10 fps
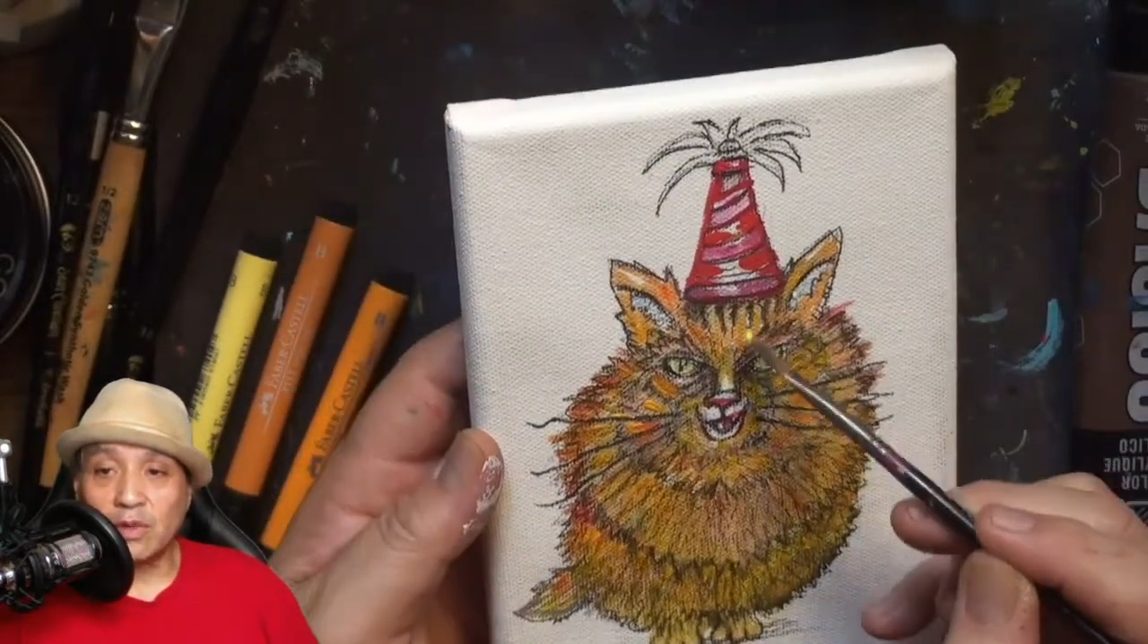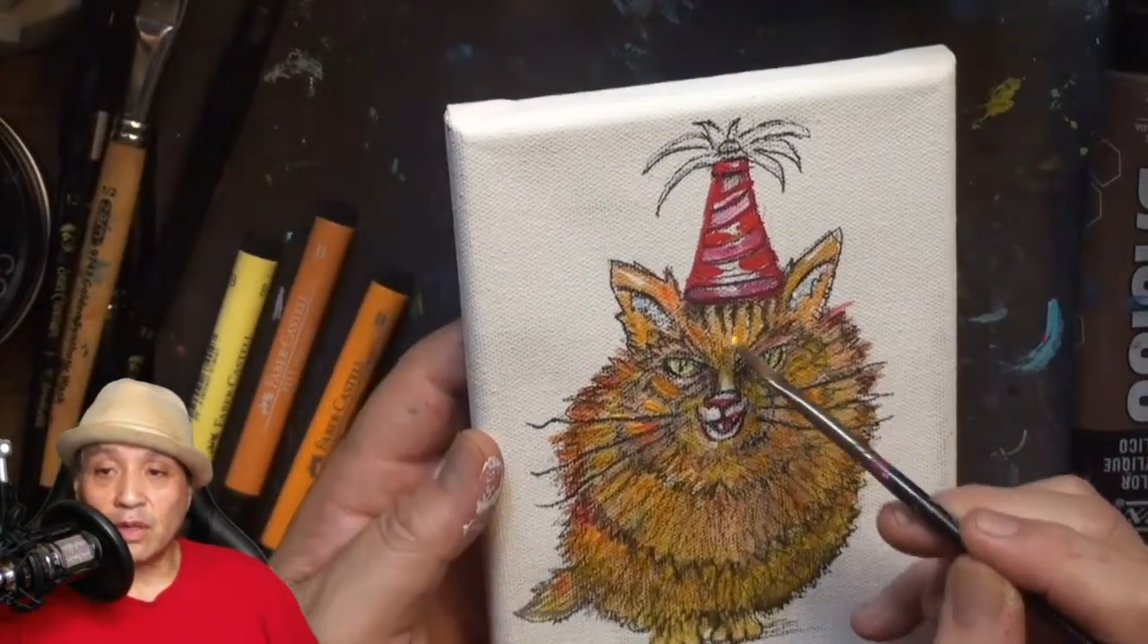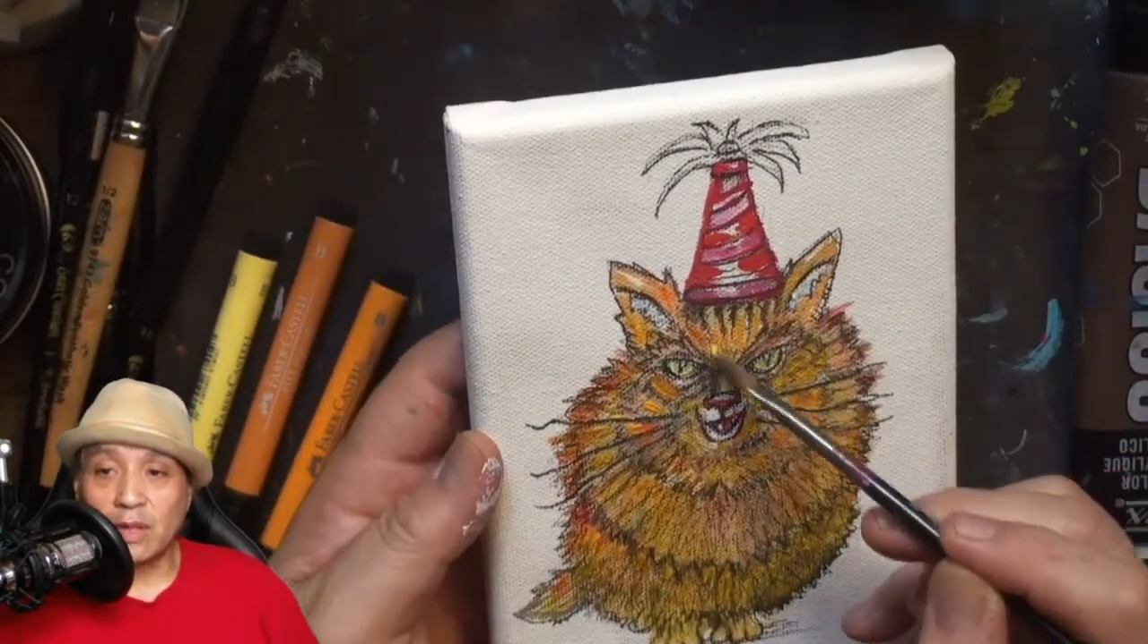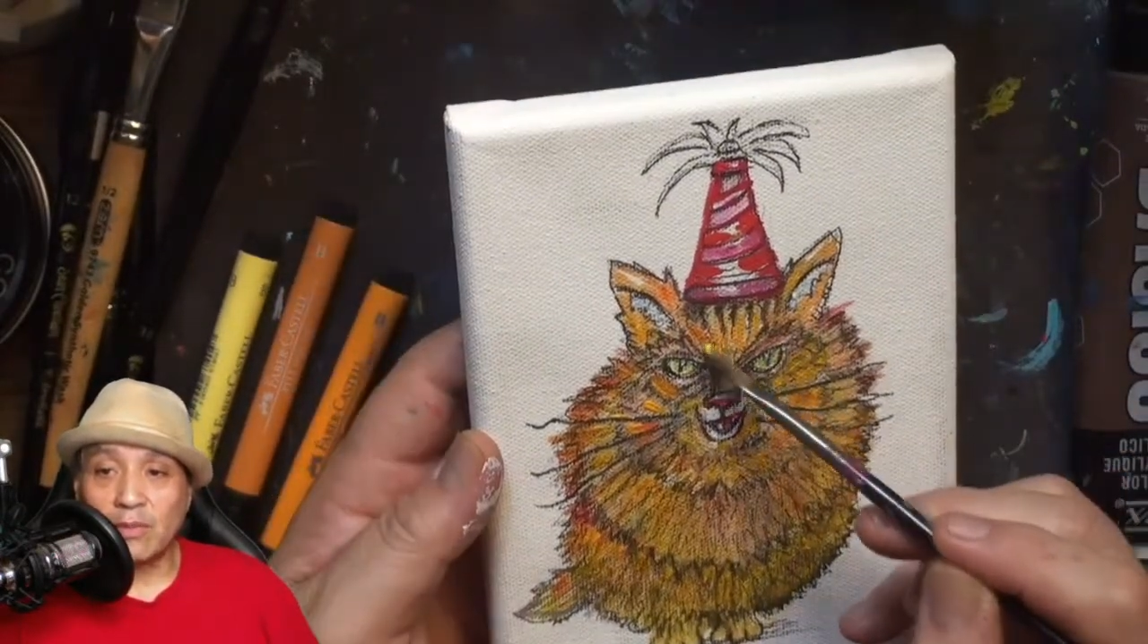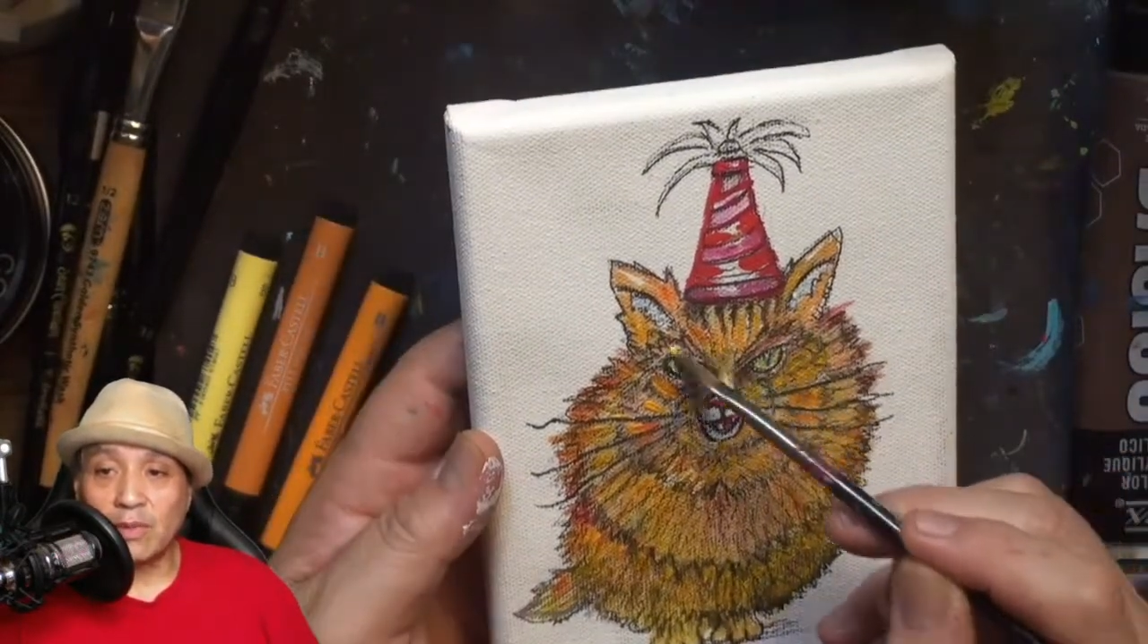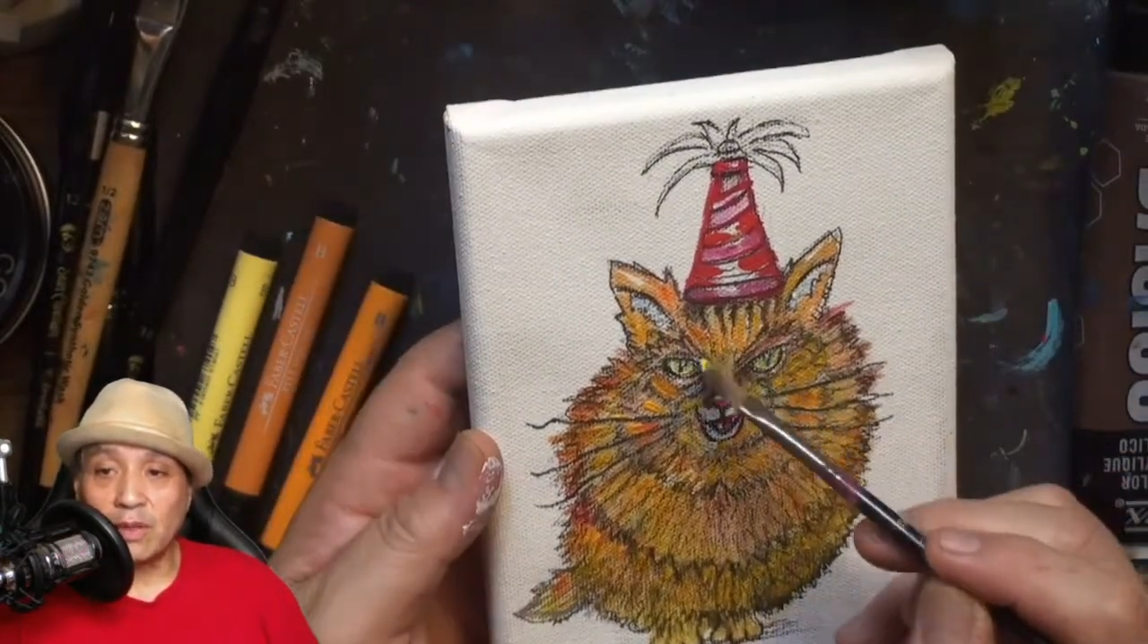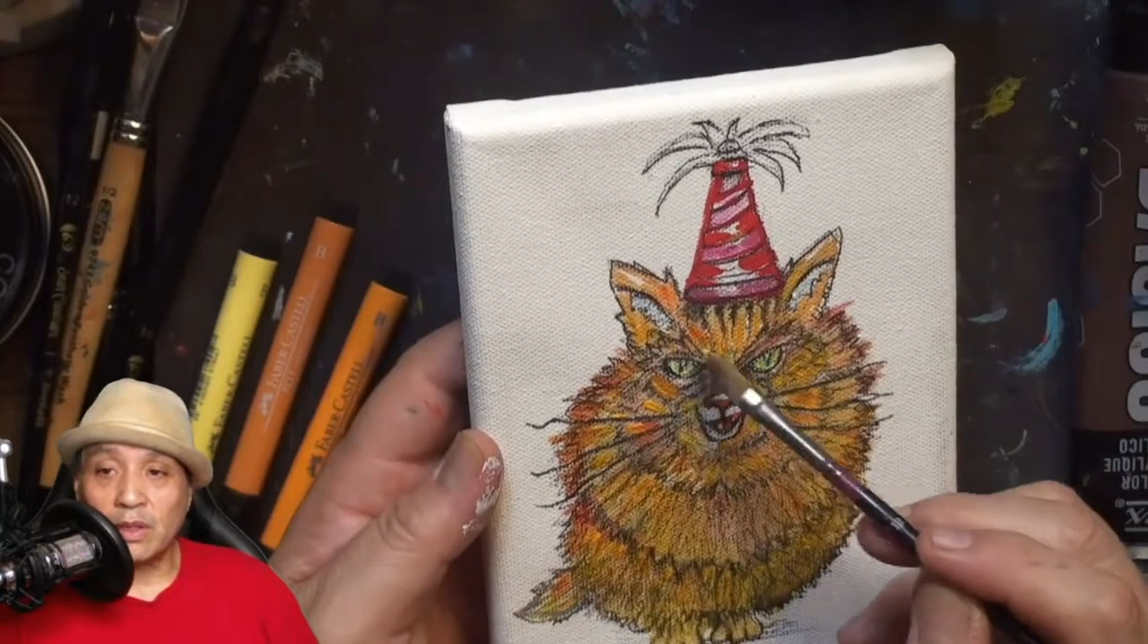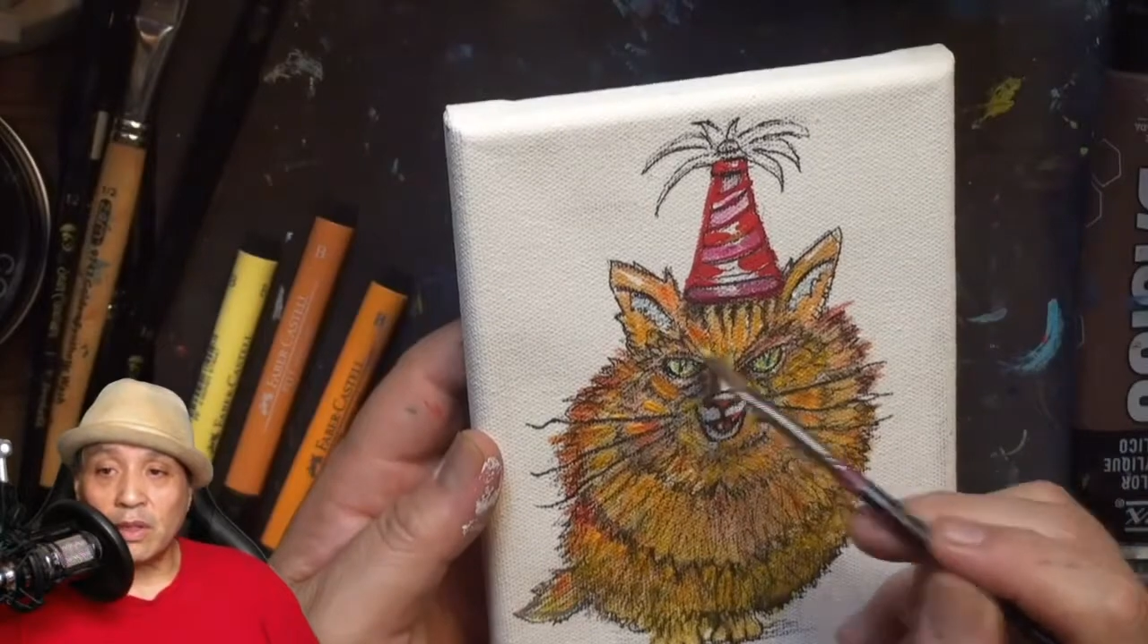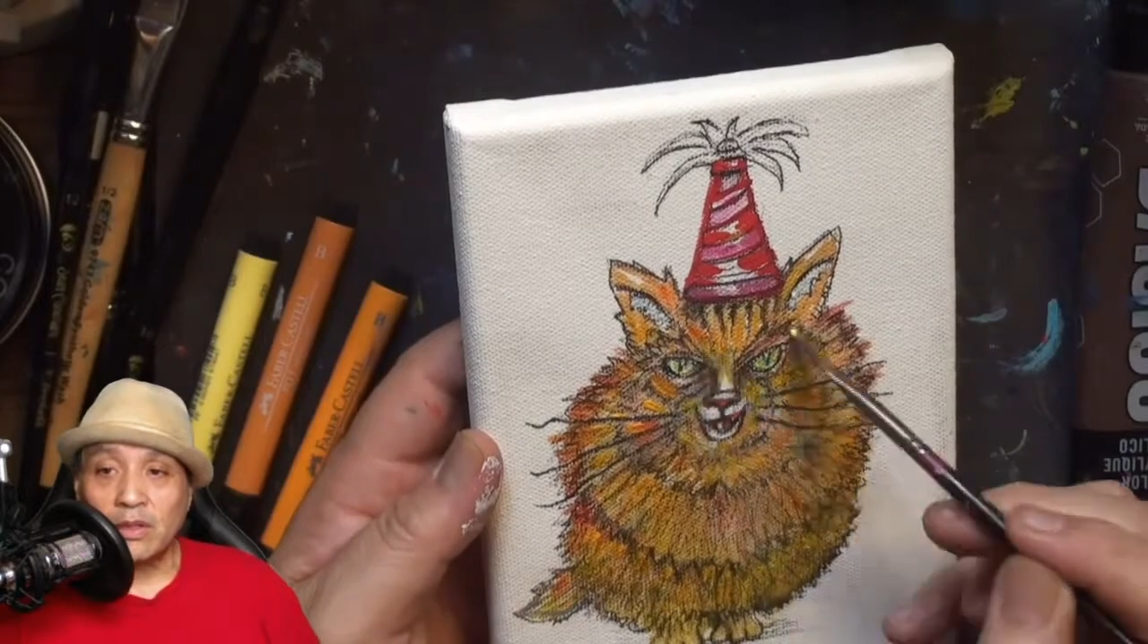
work, I've been